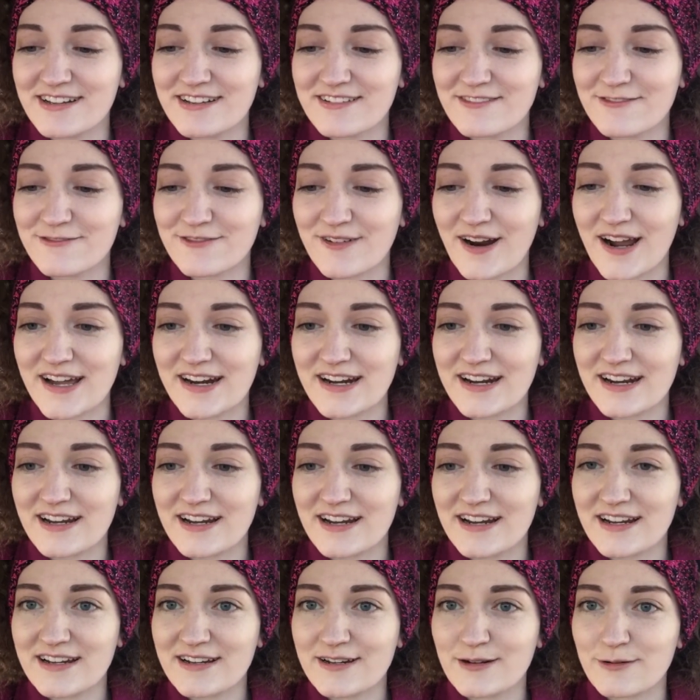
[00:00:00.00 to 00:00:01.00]

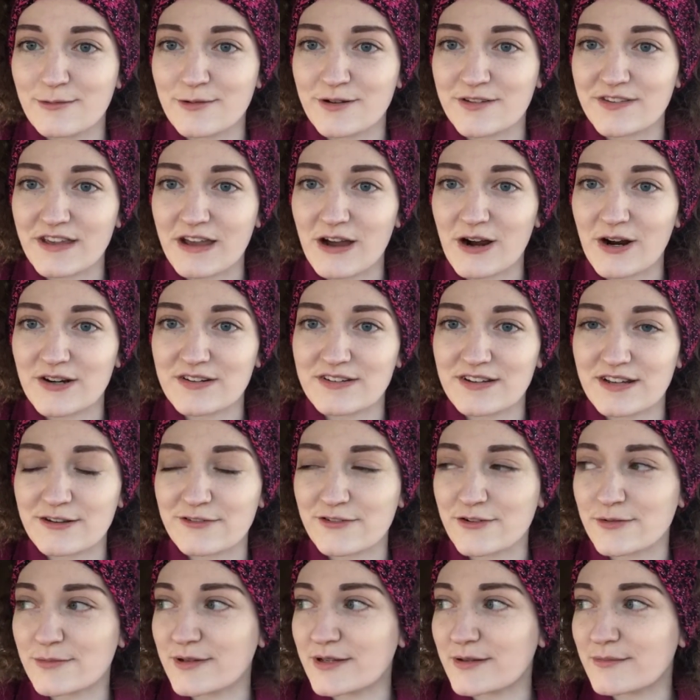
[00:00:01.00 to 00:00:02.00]
Friday was a hard day
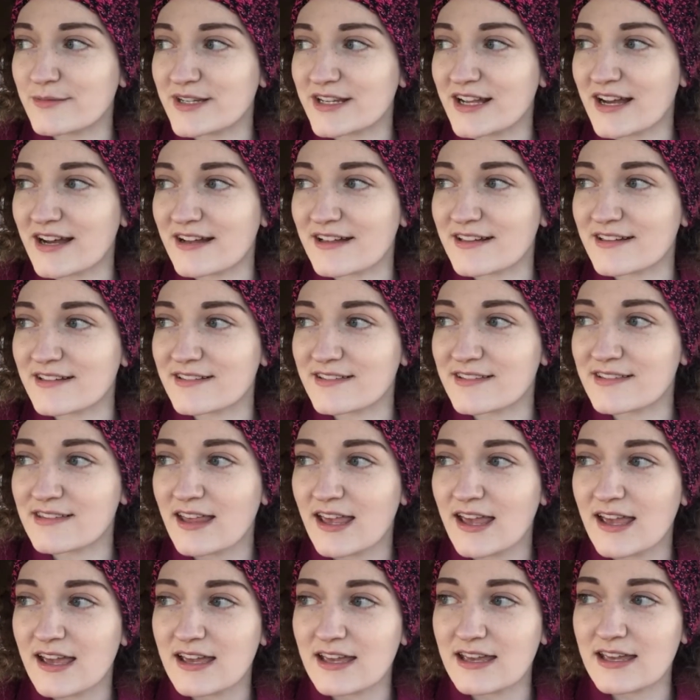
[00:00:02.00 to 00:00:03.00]
for me because
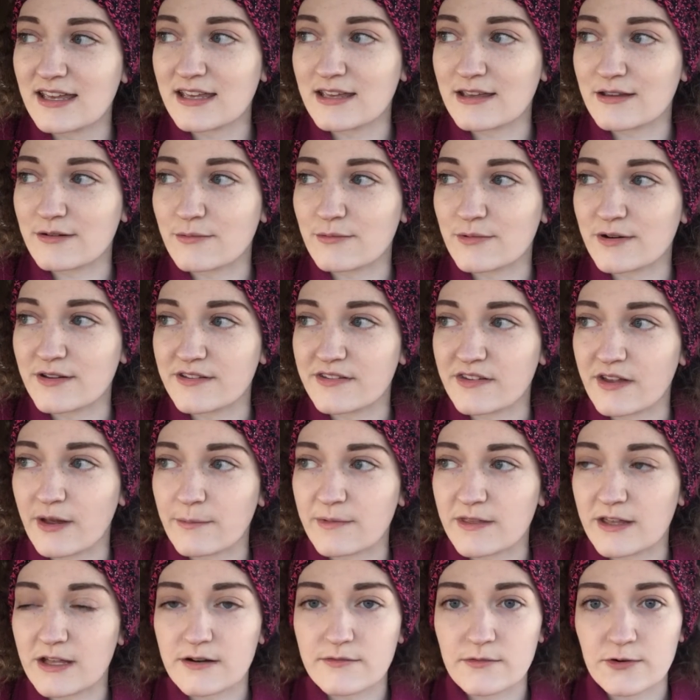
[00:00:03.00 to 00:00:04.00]
it was
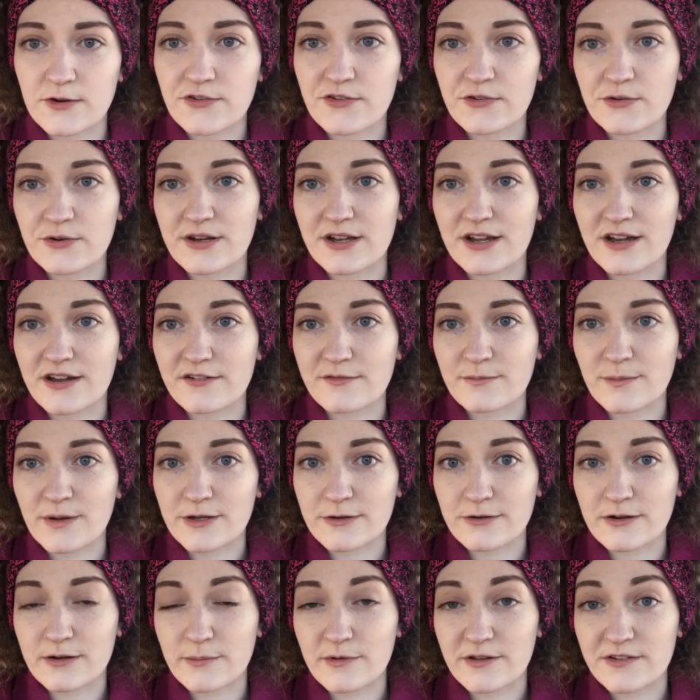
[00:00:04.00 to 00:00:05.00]
the anniversary of my
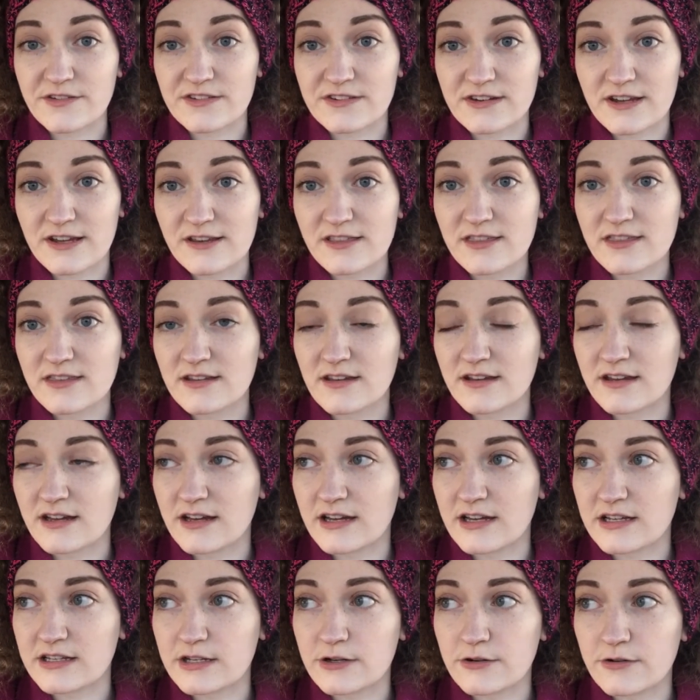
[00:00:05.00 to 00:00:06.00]
grandma's death.
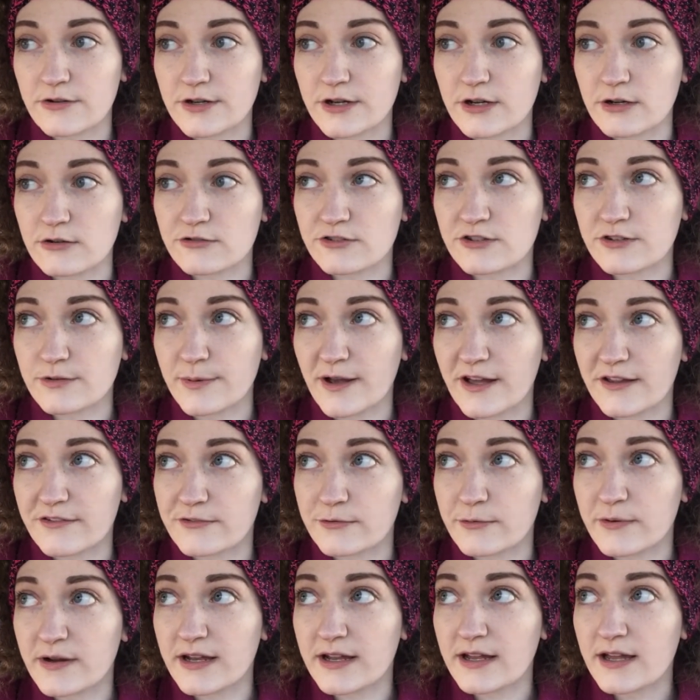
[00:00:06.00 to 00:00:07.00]
A year ago she passed
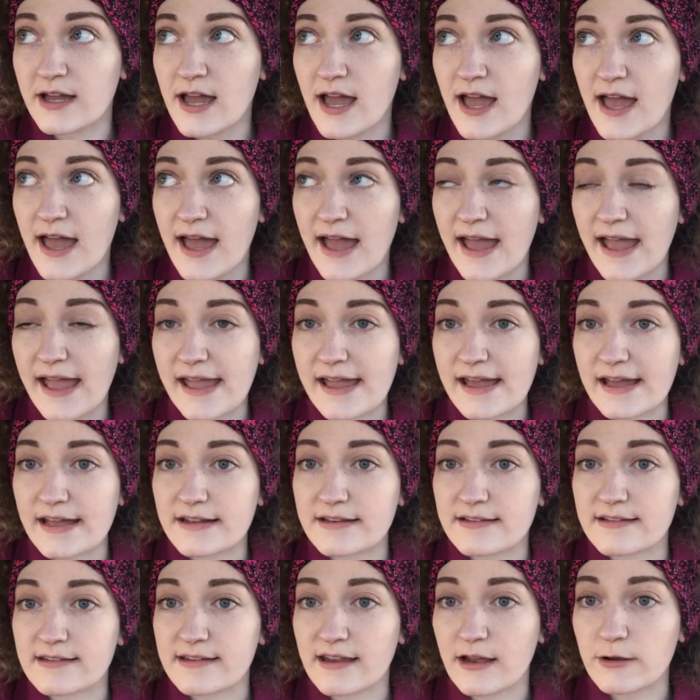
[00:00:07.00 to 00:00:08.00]
away,
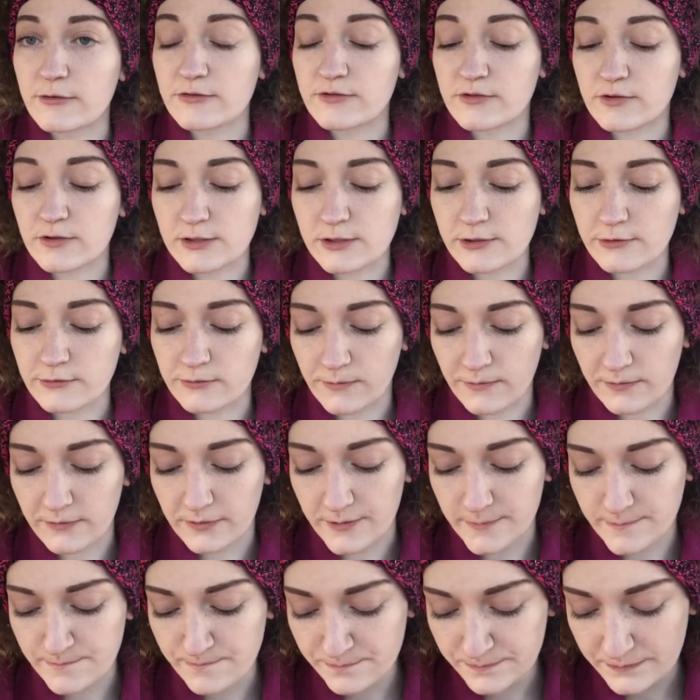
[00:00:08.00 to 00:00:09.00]
and I was very close with
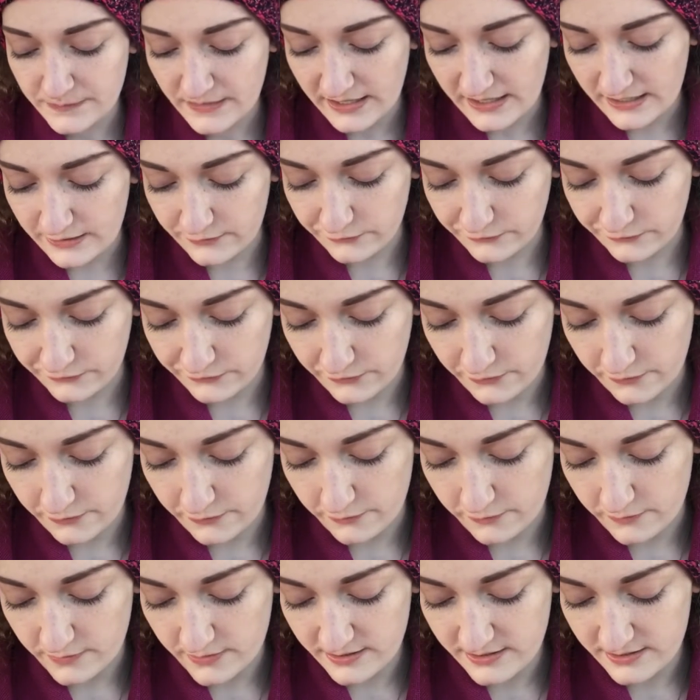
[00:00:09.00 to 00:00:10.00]
her, and
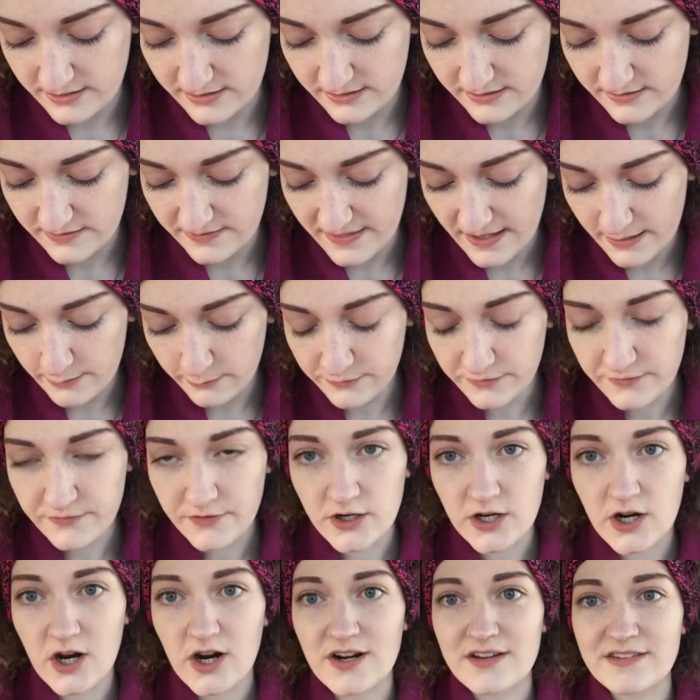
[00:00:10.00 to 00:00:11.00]
so that was a
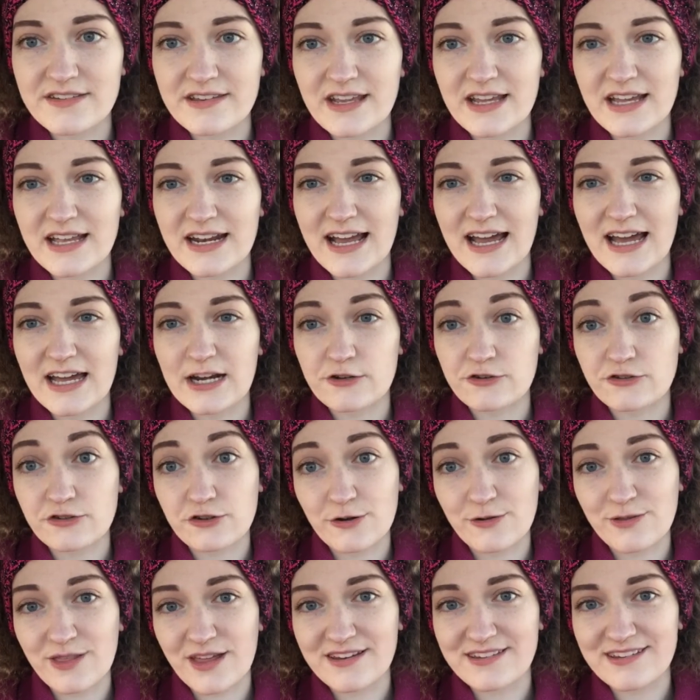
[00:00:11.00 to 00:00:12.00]
very hard day. And I had a
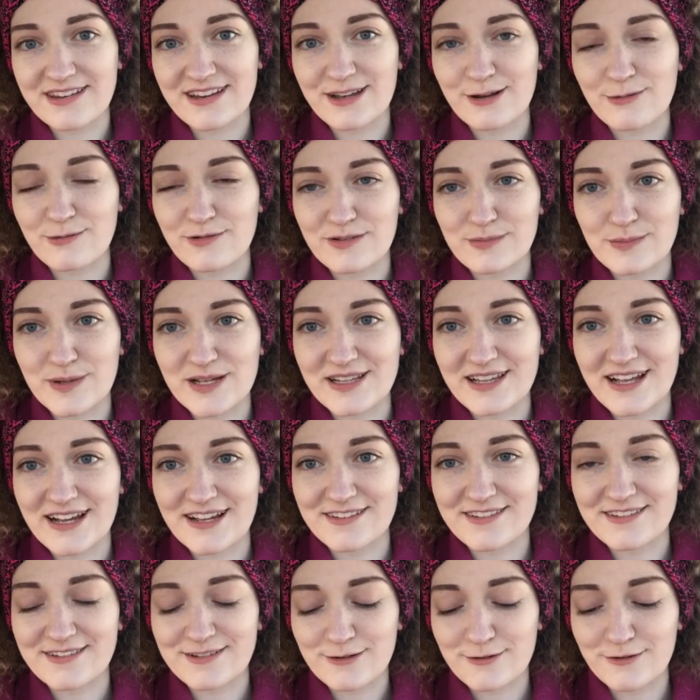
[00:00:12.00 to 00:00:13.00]
show that day. It was my
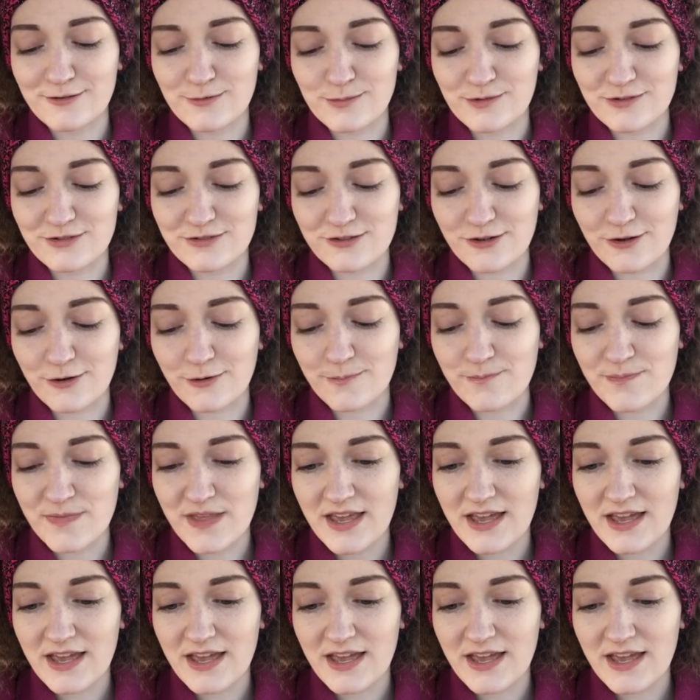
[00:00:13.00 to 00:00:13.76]
last Christmas show.